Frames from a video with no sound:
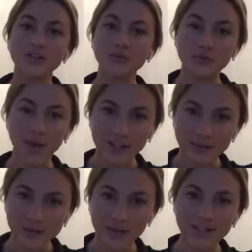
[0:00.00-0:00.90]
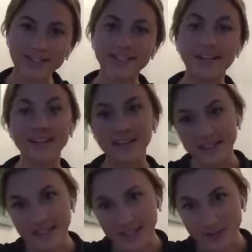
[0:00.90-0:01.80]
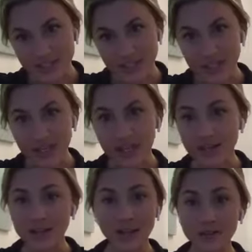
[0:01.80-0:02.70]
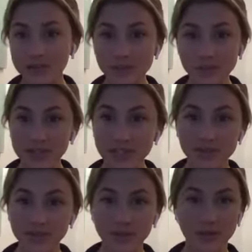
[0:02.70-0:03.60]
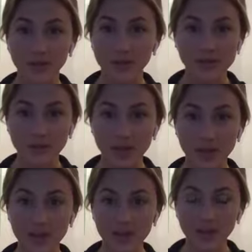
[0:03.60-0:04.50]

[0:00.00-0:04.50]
to back to Wisconsin and then to Houston, and none of those places really appealed to me.